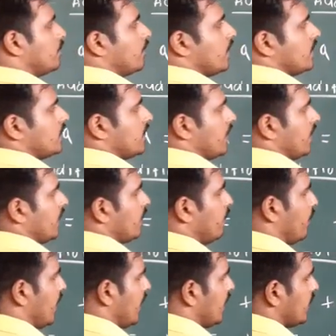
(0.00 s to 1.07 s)
Plus 10. In
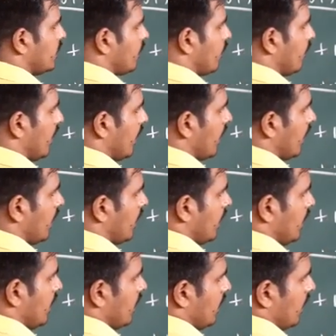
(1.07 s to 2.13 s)
place of A,
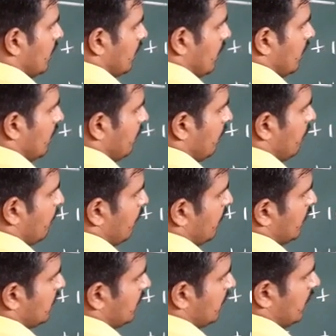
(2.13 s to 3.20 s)

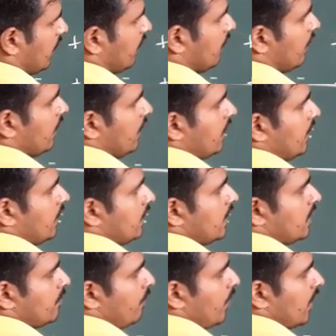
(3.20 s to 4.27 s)
plus 10.
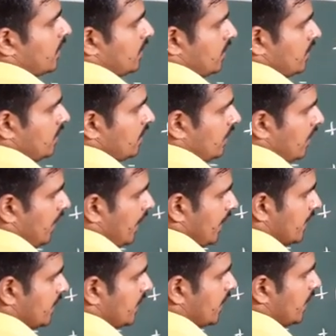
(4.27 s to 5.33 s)
This plus
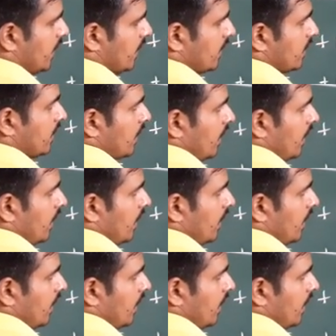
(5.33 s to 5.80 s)
as it is.